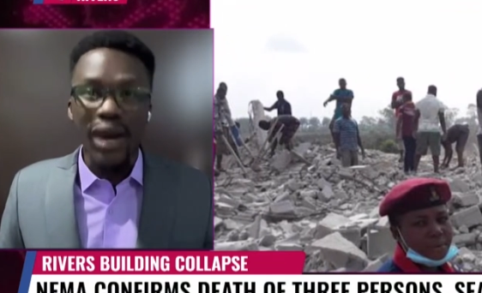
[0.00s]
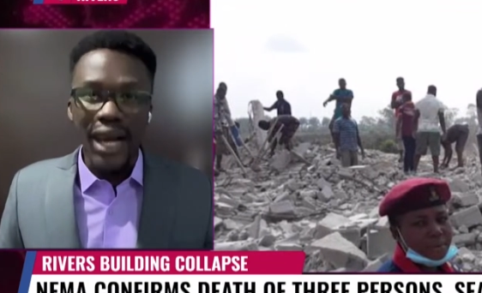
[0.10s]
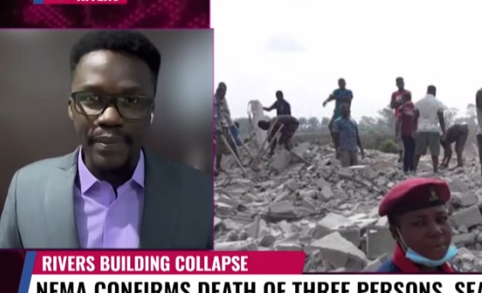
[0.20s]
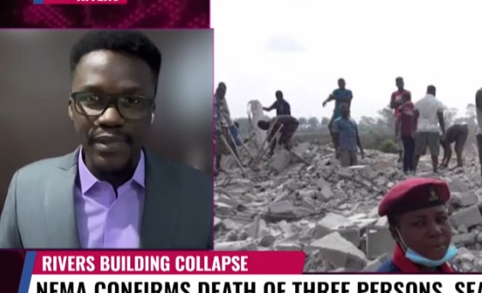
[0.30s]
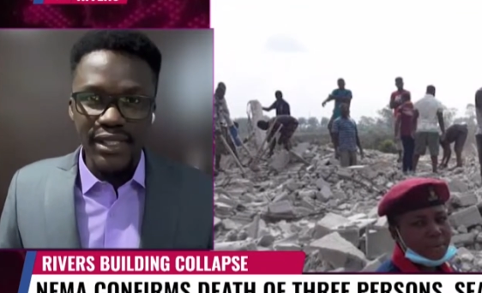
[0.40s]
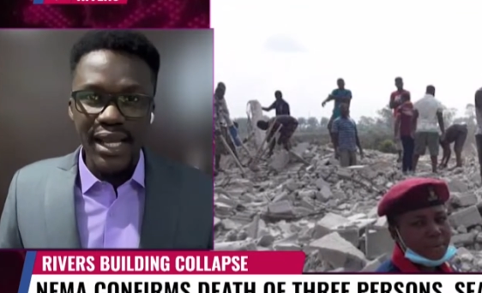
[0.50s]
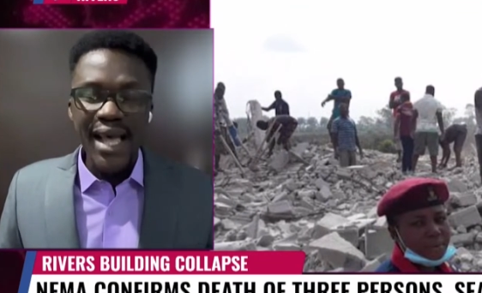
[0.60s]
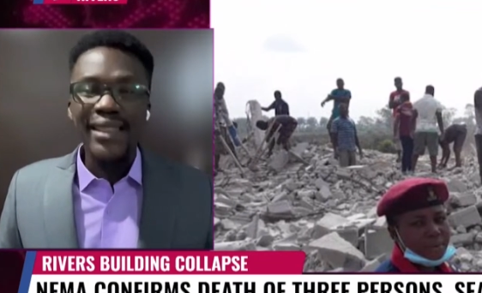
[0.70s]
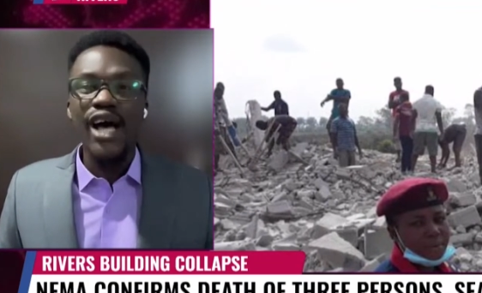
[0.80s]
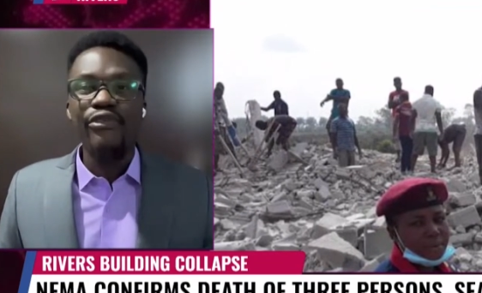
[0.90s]
Speaker 1: building
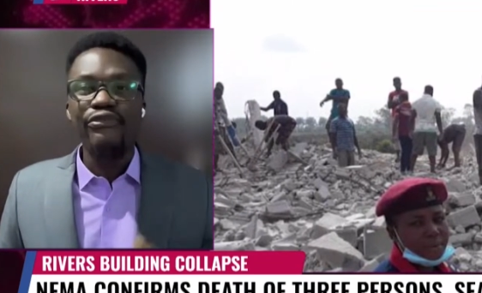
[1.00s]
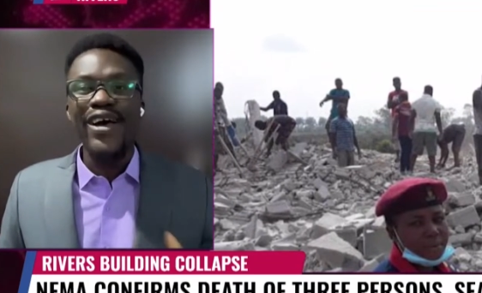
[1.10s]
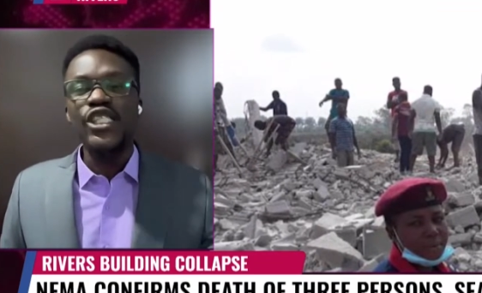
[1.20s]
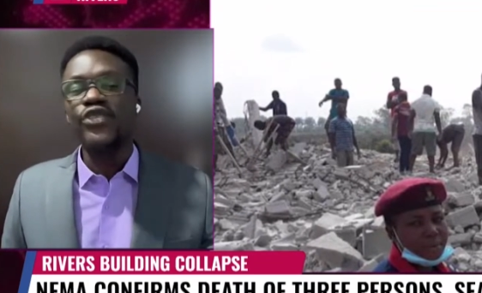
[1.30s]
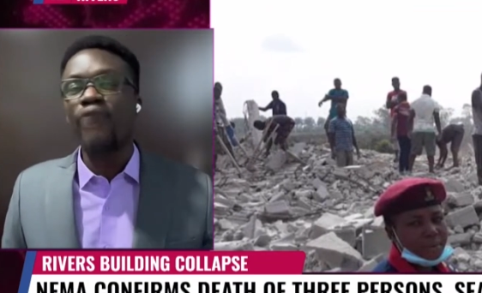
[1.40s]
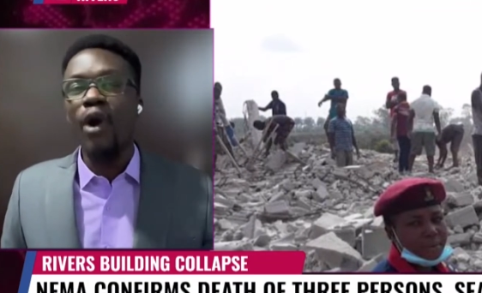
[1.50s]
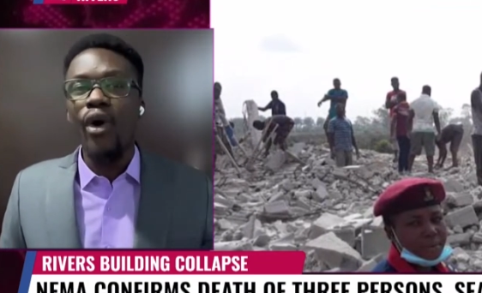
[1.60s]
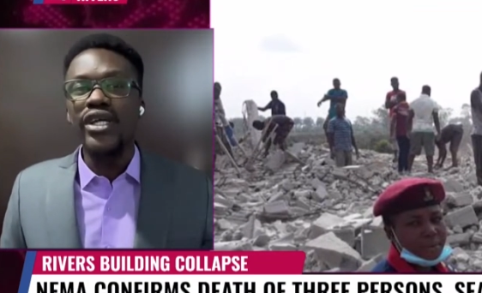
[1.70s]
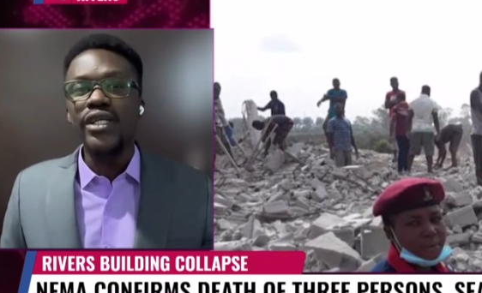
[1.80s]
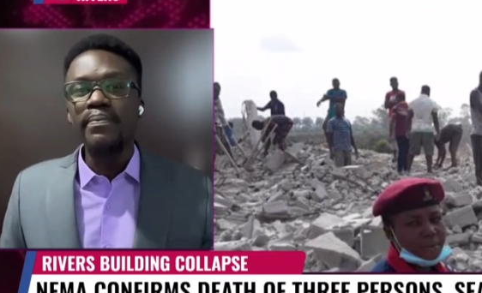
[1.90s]
collapsed. Now,
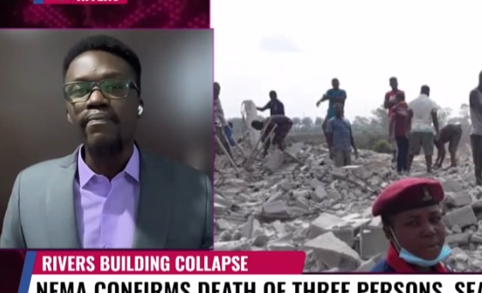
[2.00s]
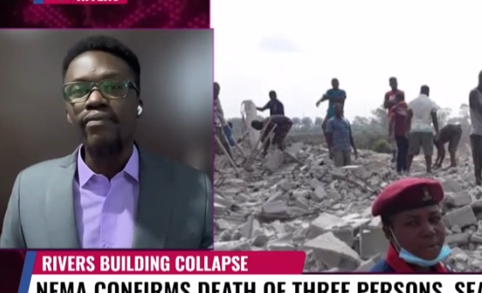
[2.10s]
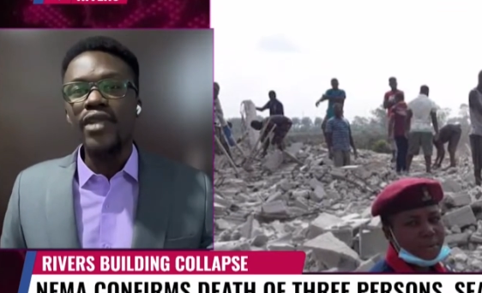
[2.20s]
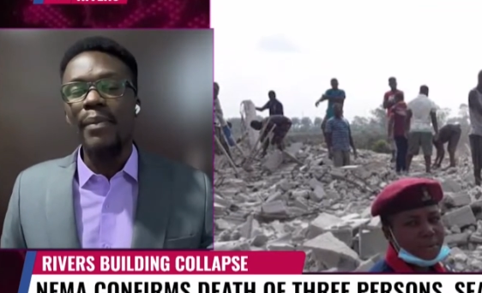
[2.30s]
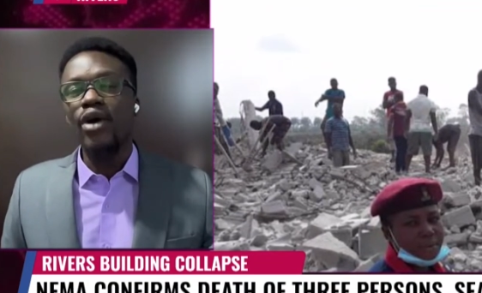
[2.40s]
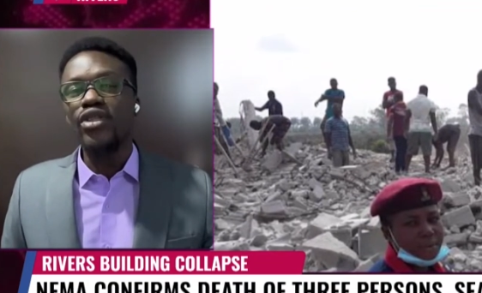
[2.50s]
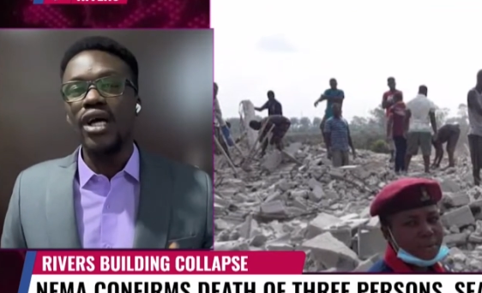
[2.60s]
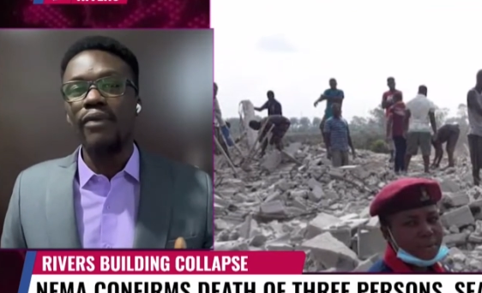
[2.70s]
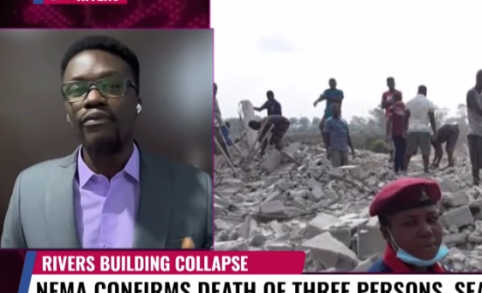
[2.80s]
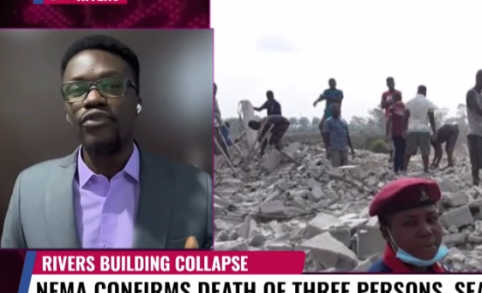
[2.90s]
fast forward
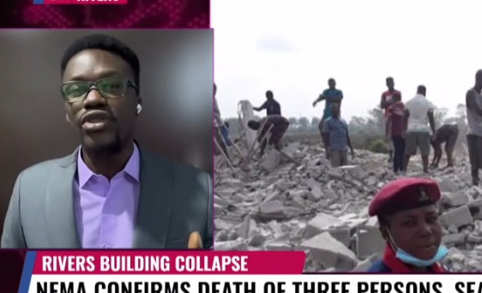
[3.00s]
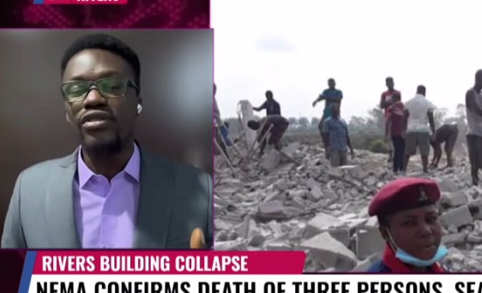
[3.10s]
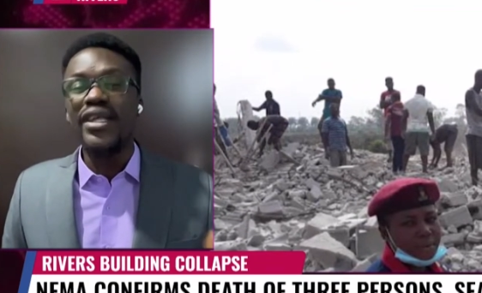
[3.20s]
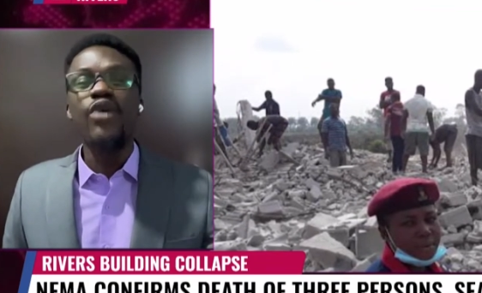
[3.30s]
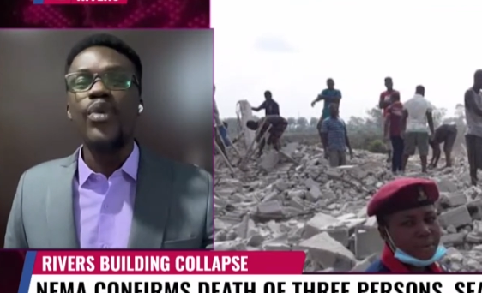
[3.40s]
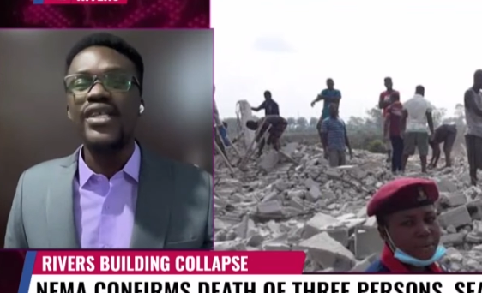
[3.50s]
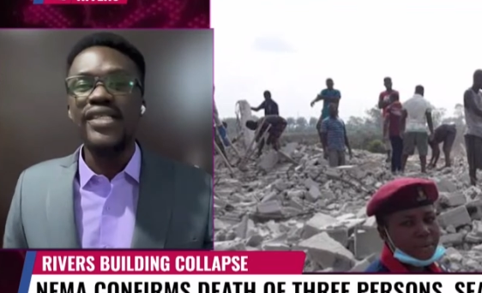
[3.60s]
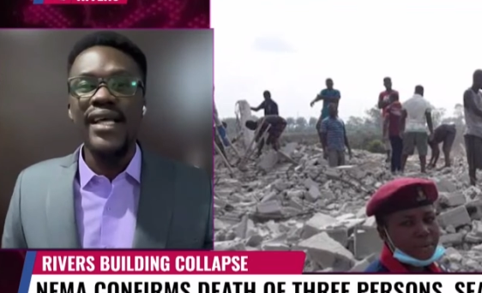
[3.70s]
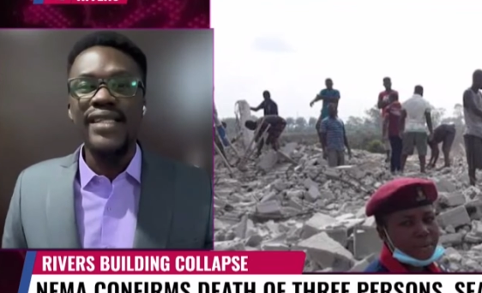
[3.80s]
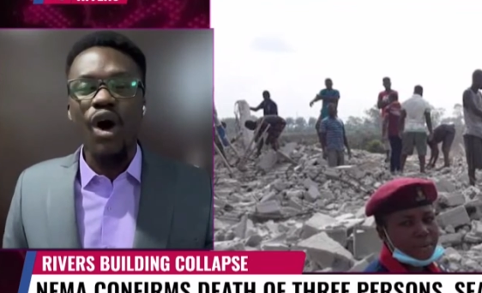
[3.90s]
about
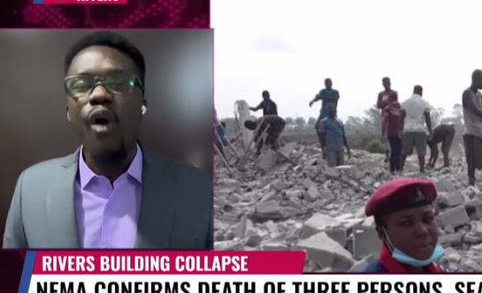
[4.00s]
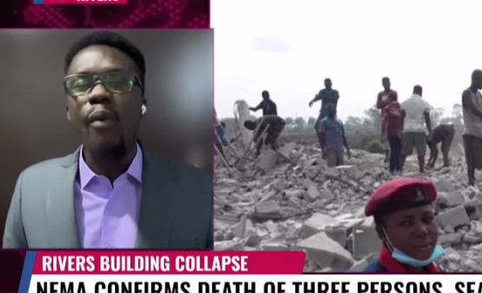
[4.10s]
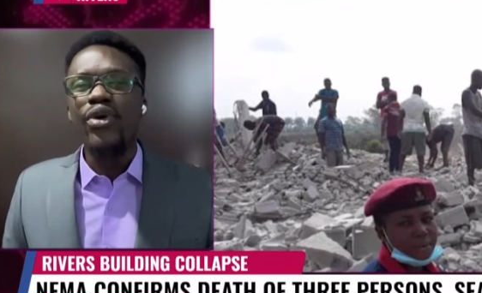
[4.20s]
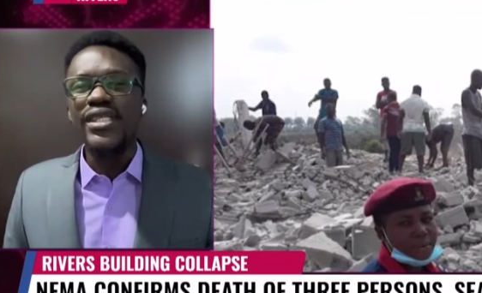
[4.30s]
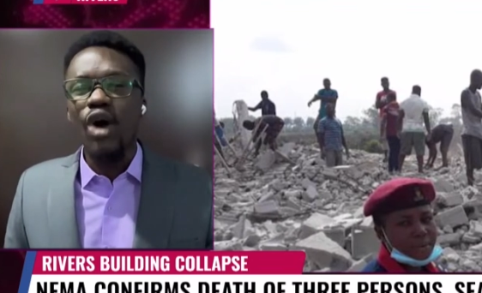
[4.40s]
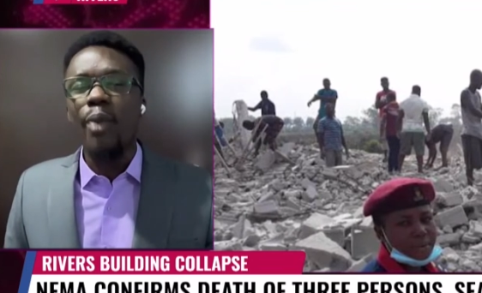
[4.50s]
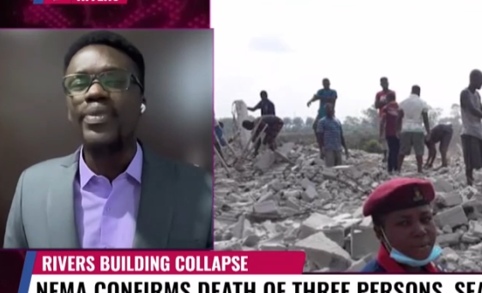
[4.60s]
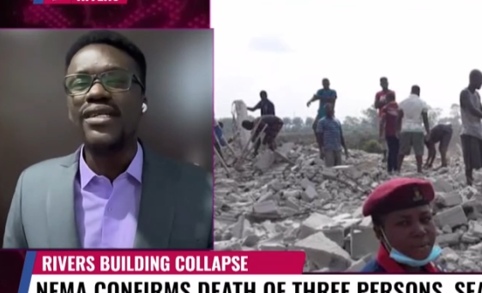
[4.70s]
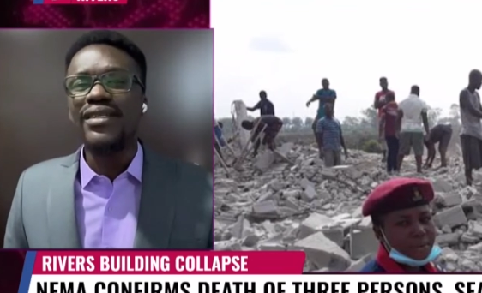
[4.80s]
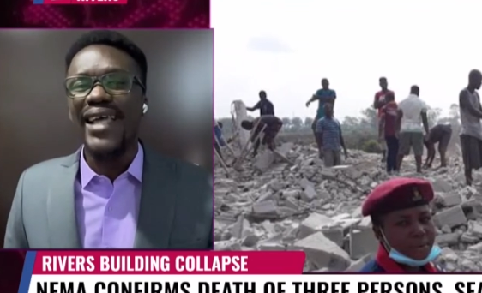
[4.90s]
3 weeks later,
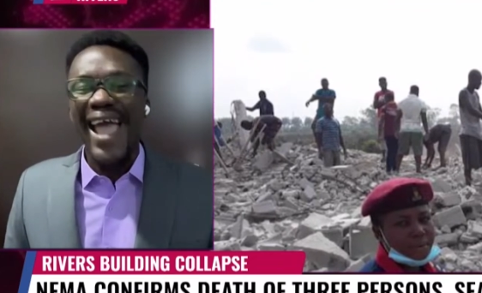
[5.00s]
almost